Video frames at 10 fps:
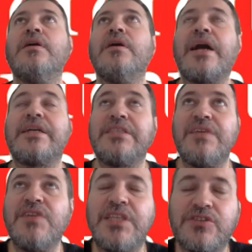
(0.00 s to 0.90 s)

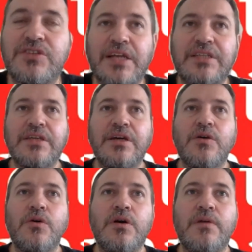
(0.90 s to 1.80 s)
activities that
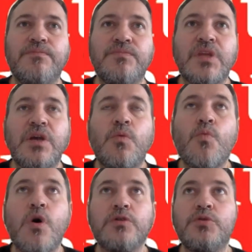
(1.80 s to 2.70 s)

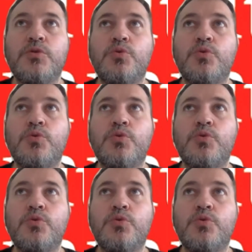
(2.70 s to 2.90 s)
want